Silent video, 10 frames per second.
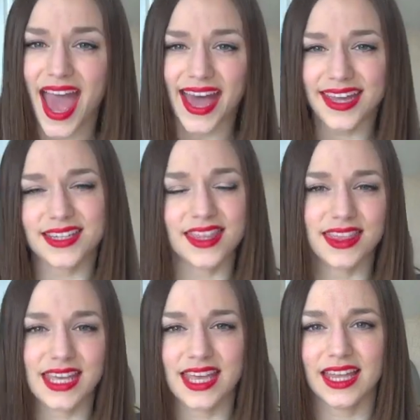and
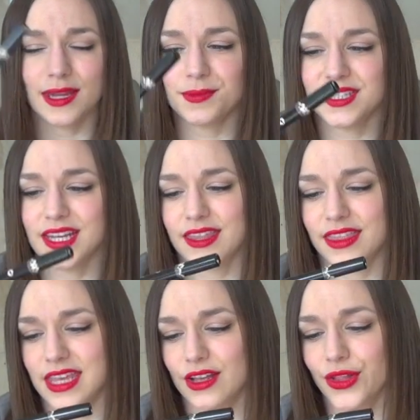the lipstick,
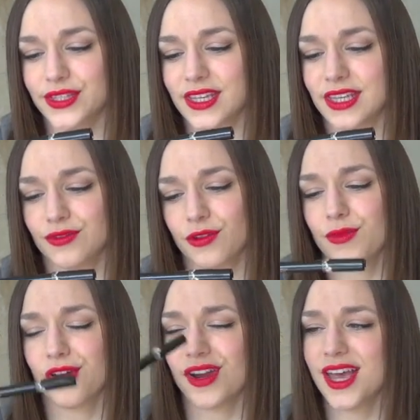the Glossy Kiss
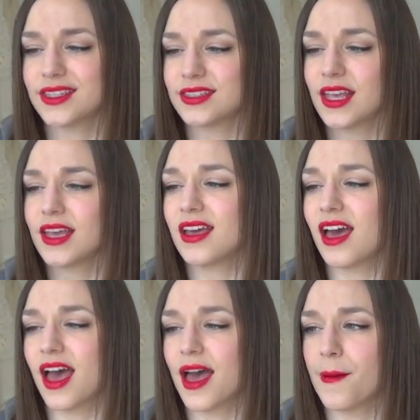from Mirenesse.
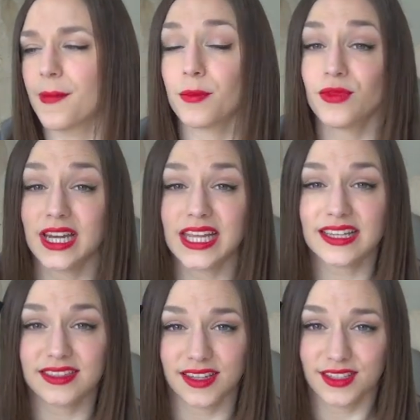I'm really
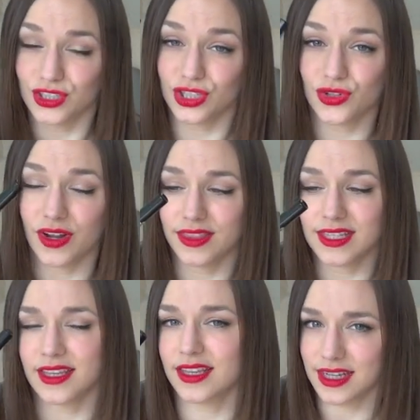excited to try
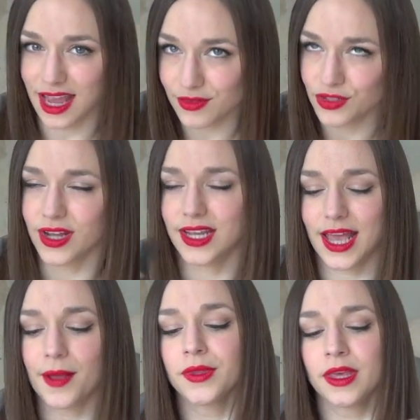this. Like I said, I haven't tried it
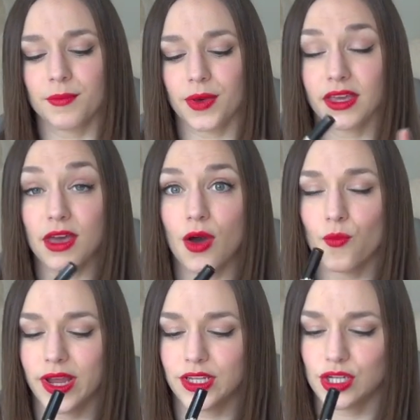yet, but I
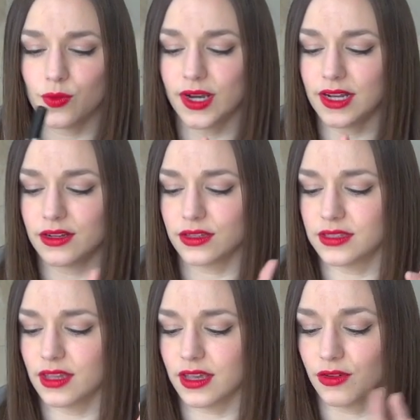can't wait to, and it
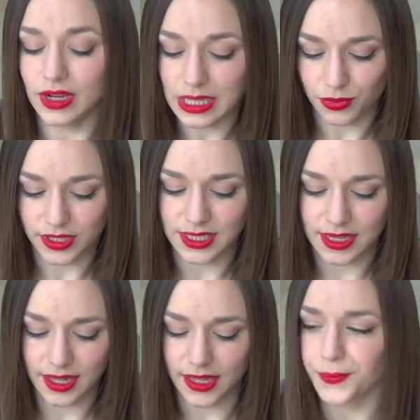looks like a really pretty
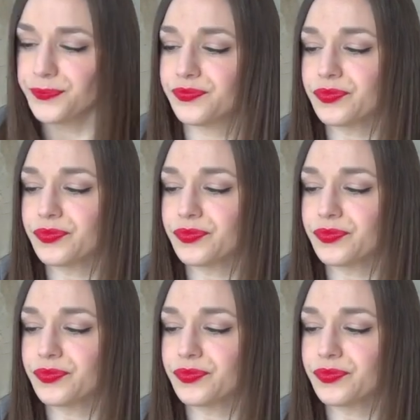colour,